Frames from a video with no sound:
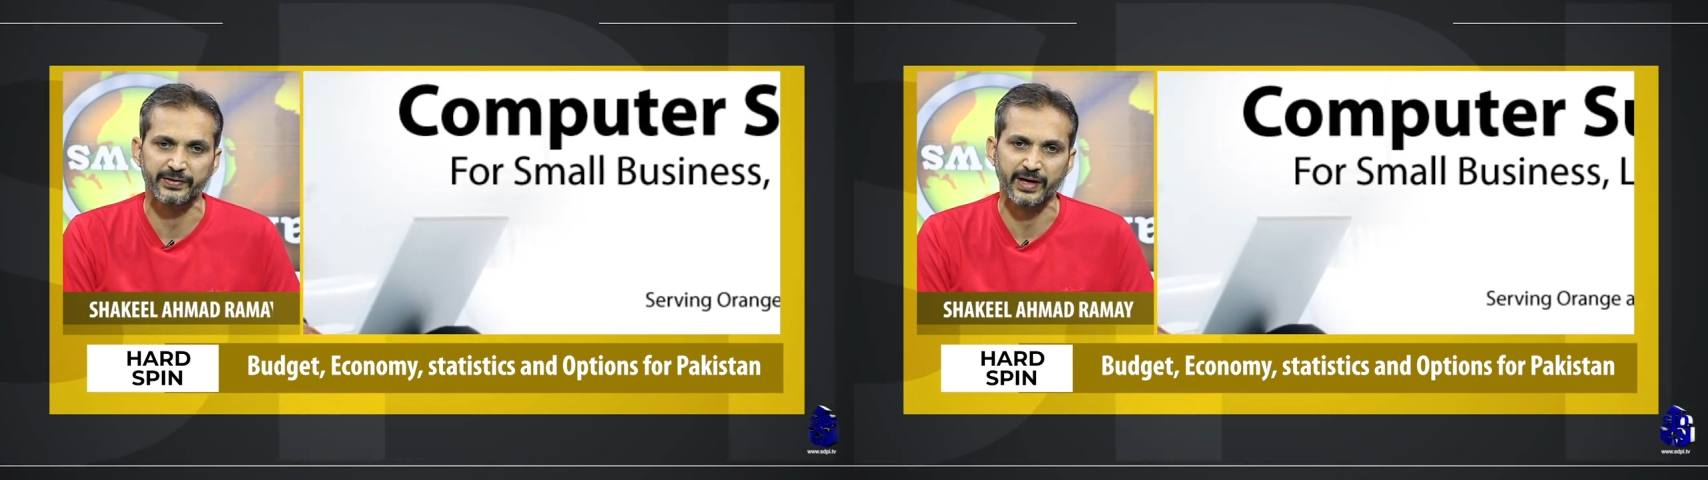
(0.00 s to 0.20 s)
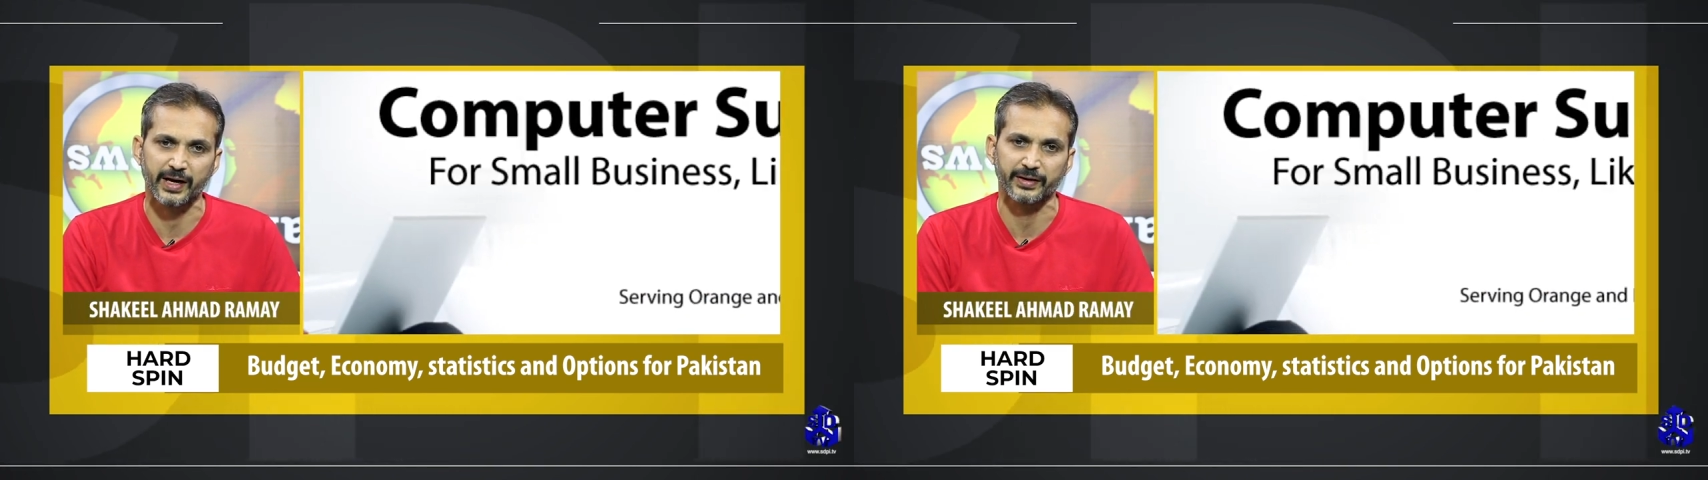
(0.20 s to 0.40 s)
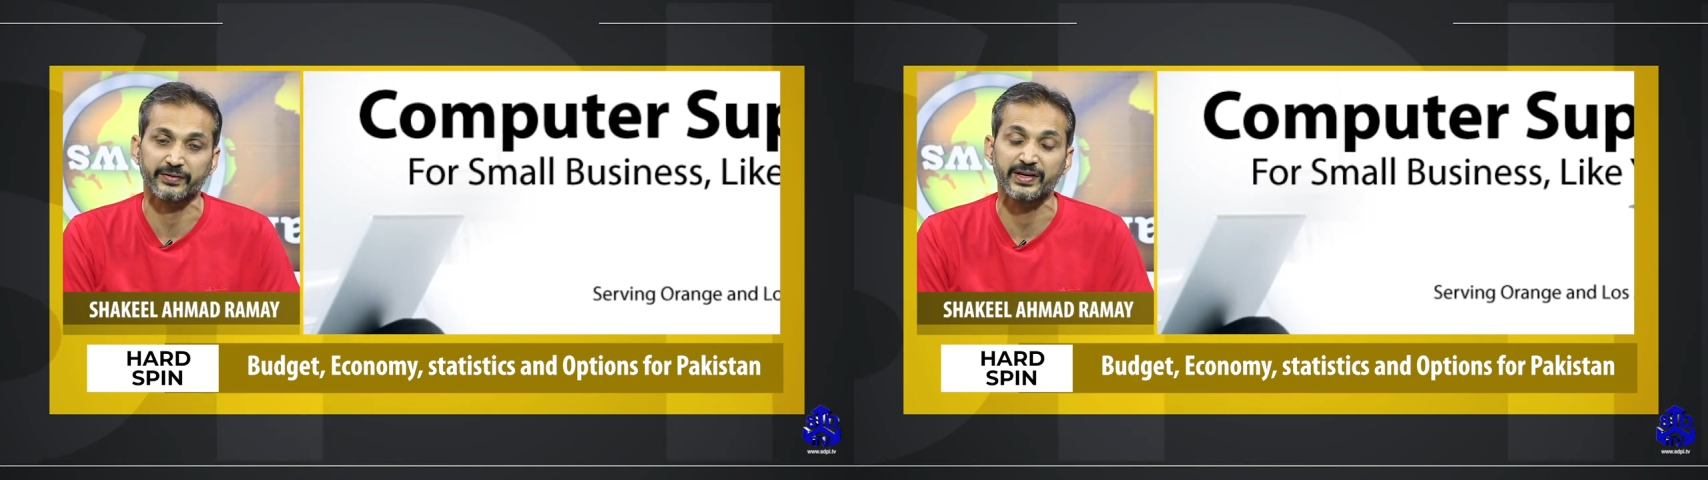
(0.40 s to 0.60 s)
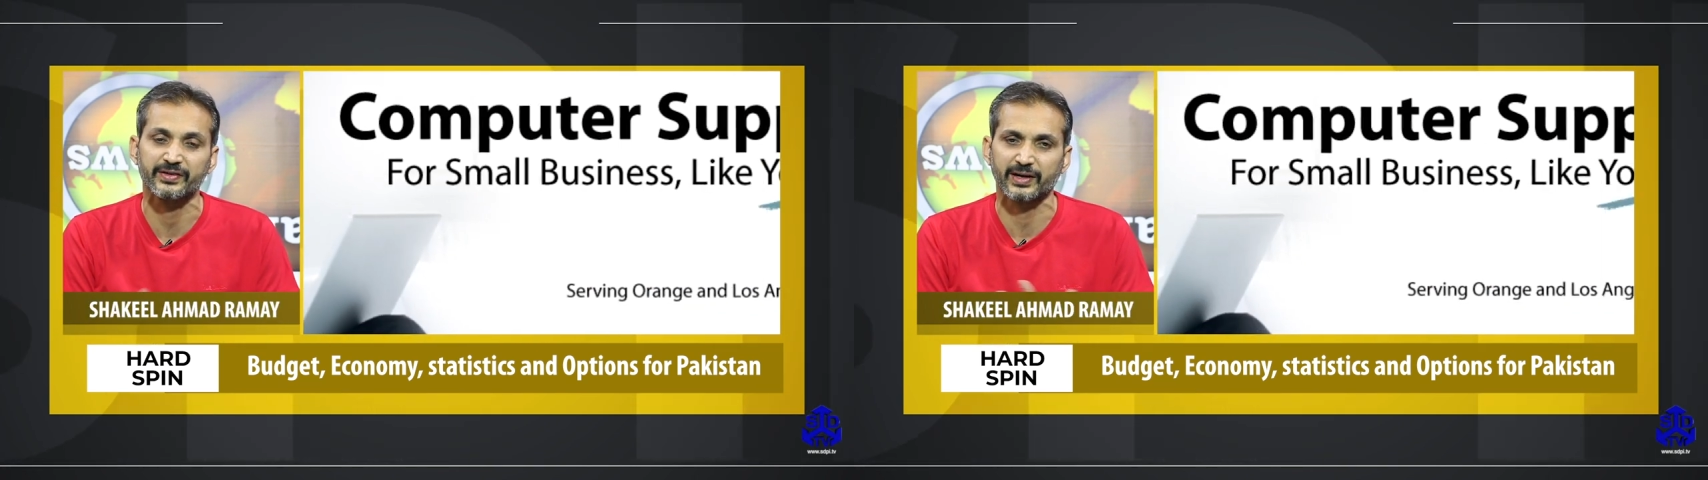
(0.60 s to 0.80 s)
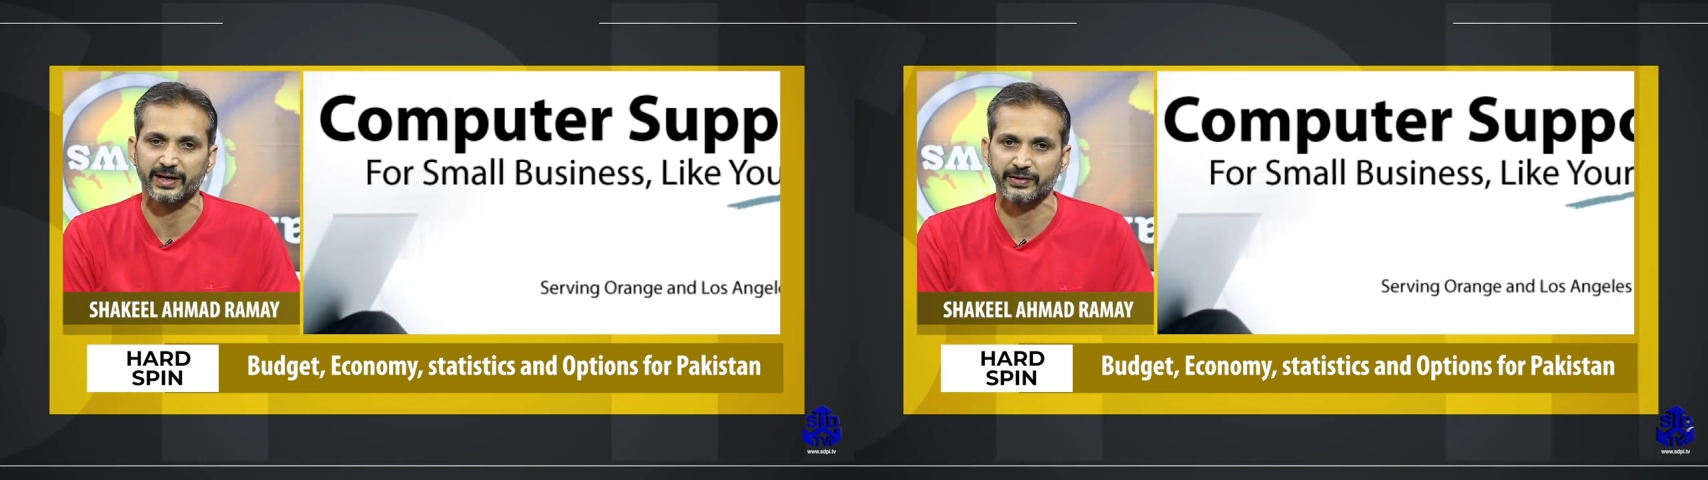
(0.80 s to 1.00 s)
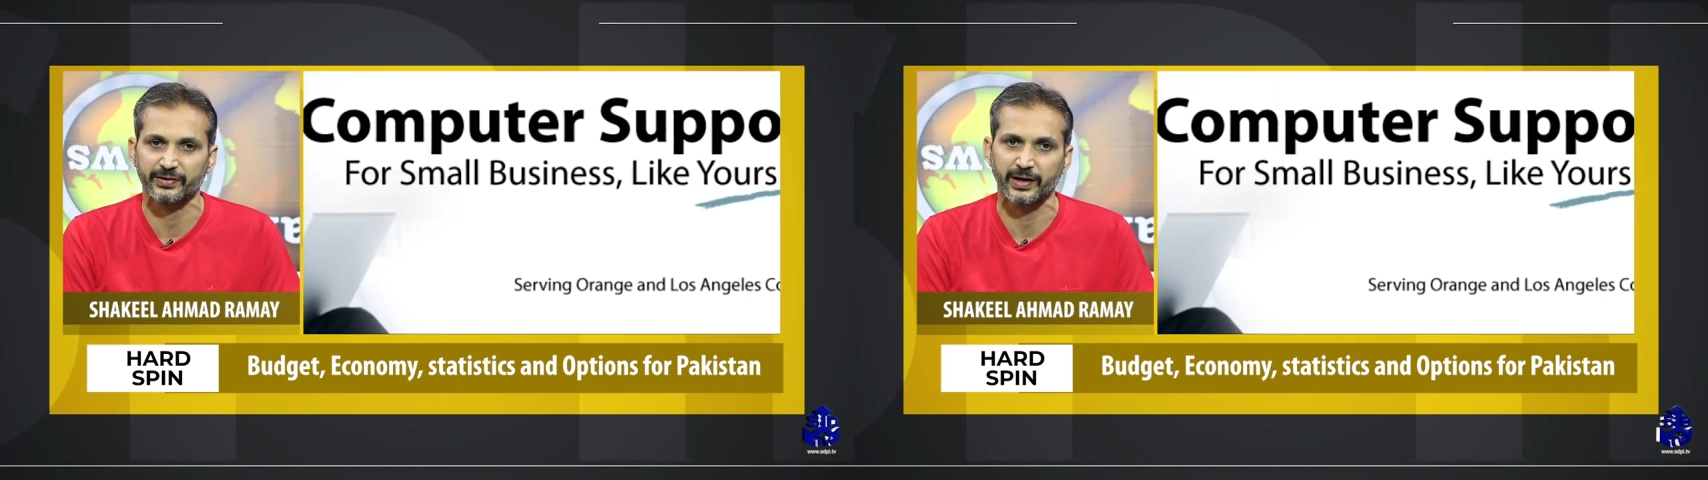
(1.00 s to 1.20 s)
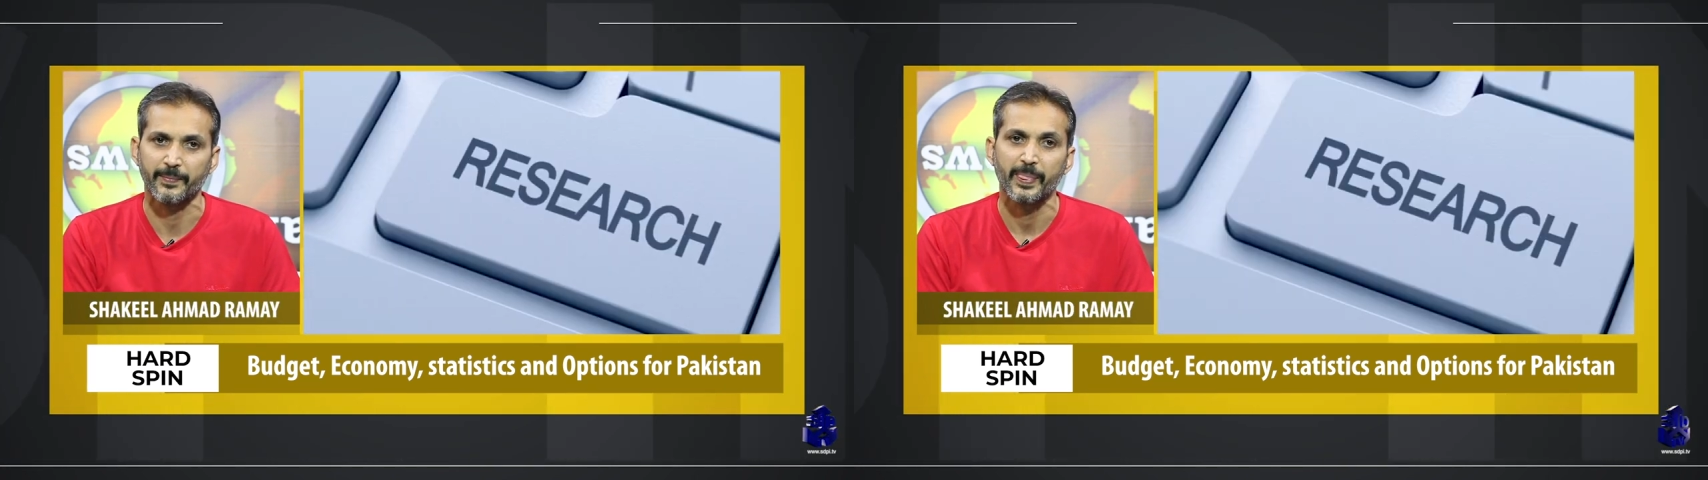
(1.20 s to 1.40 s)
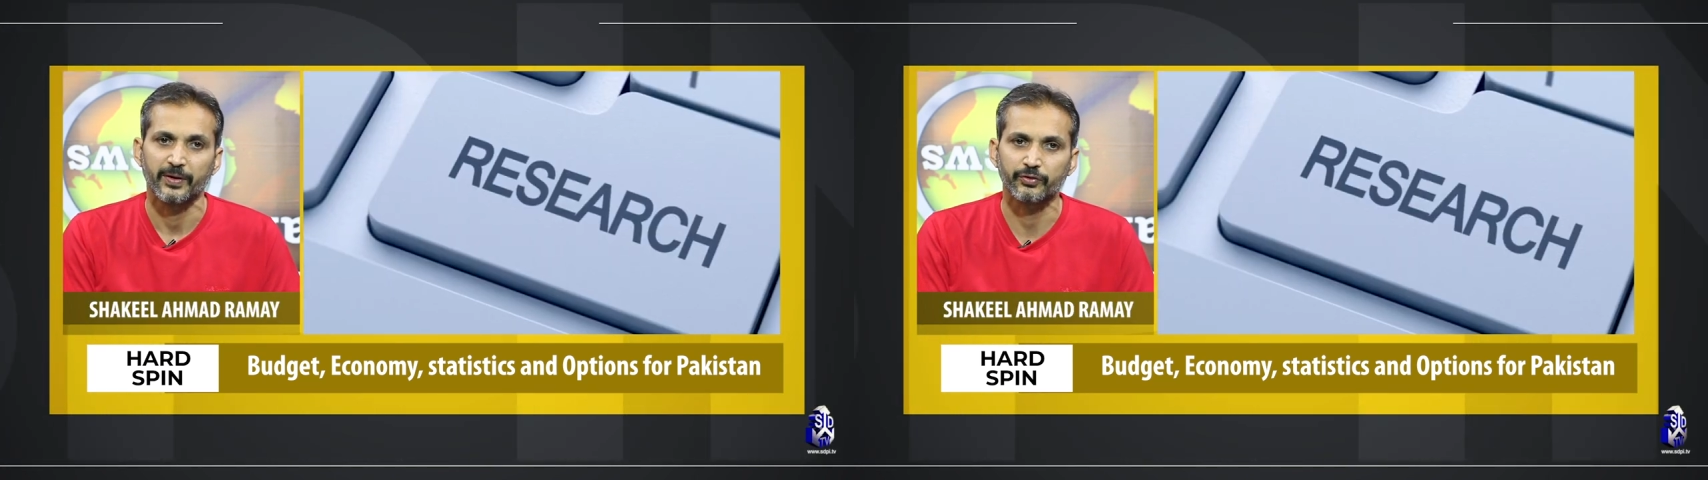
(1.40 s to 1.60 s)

East and the Central Asia.